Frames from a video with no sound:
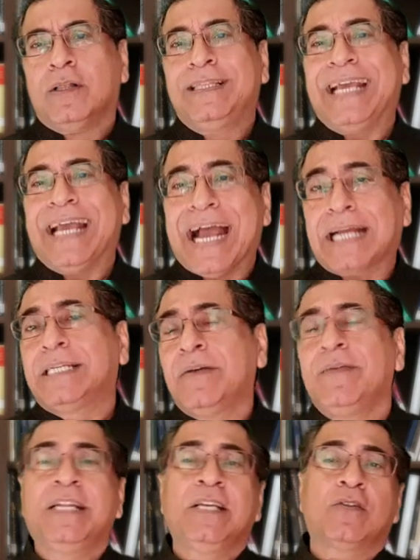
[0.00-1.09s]
the
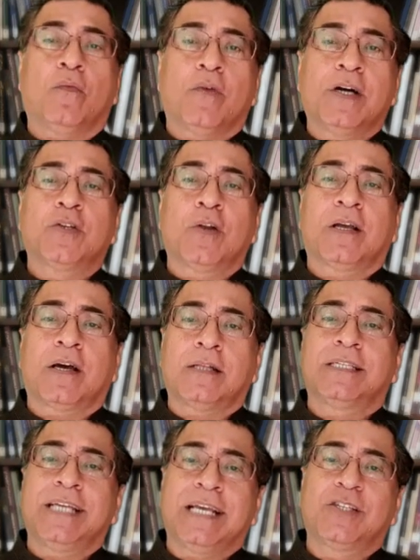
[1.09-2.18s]
activities of virtual
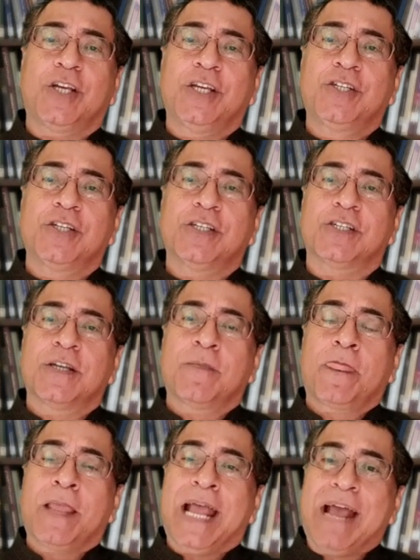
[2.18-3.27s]
currency exchanges
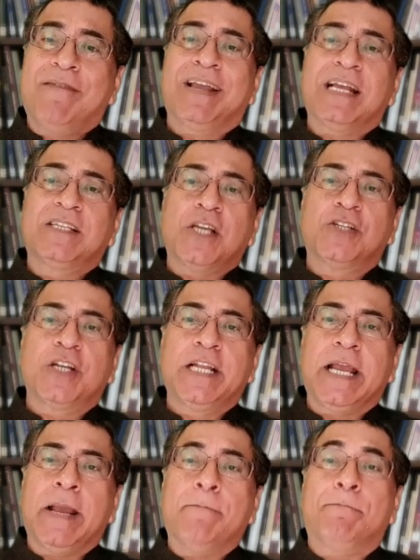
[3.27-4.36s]
having
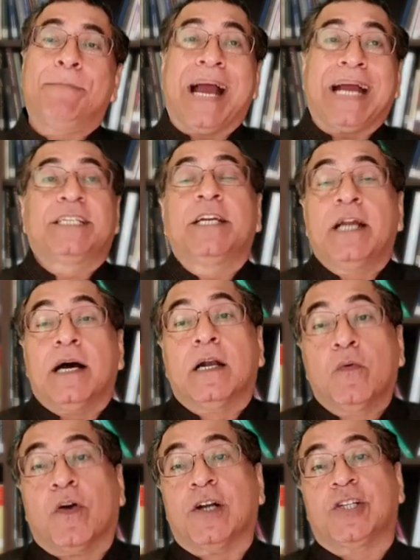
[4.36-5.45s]
essentially impacted
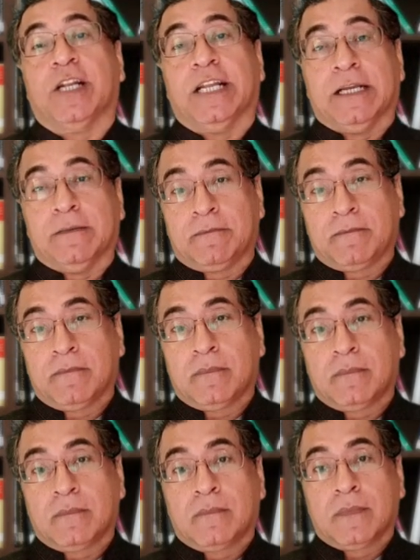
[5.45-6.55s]
adversely
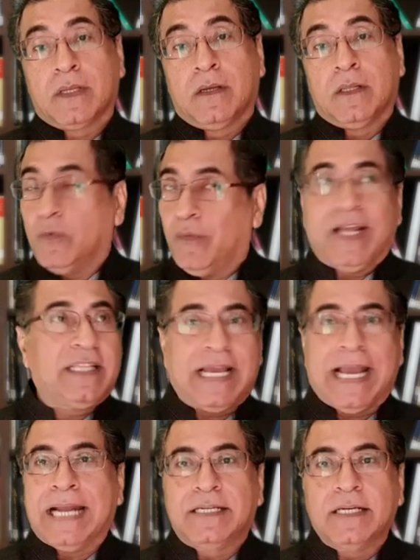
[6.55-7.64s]
the way
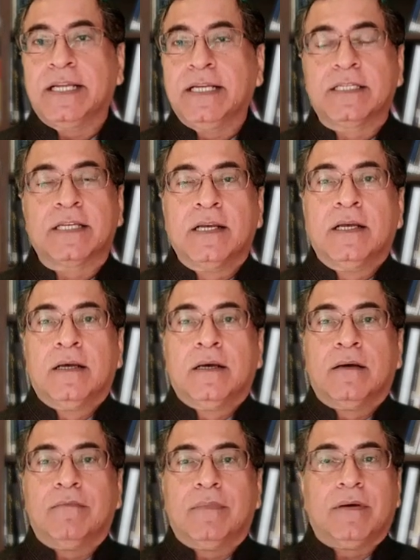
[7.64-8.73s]
the entities
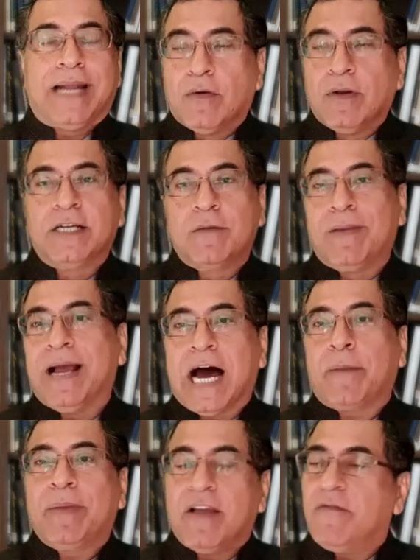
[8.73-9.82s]
regulated by
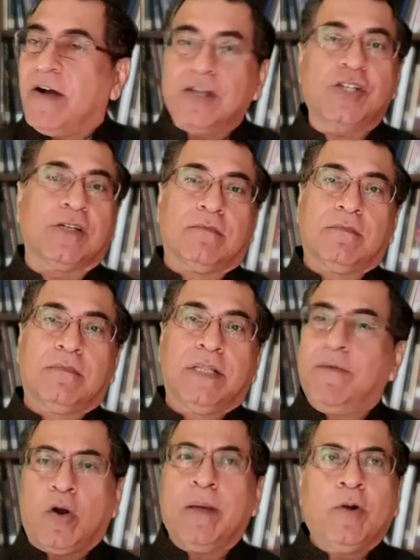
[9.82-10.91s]
RBI function.
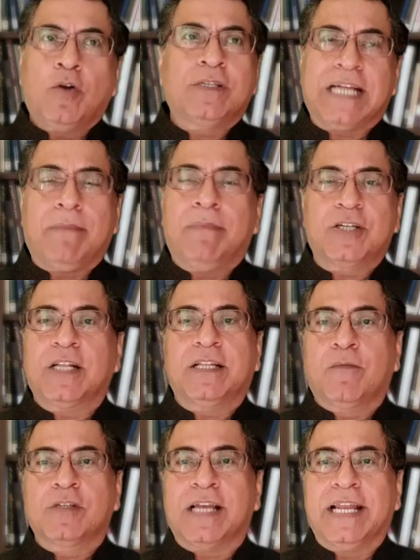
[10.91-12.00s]
They were not able to establish that
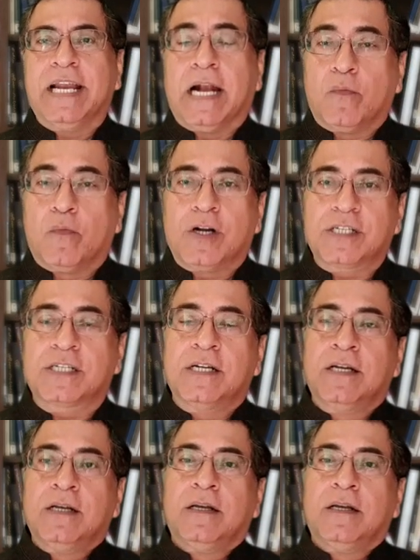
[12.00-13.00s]
there was any adverse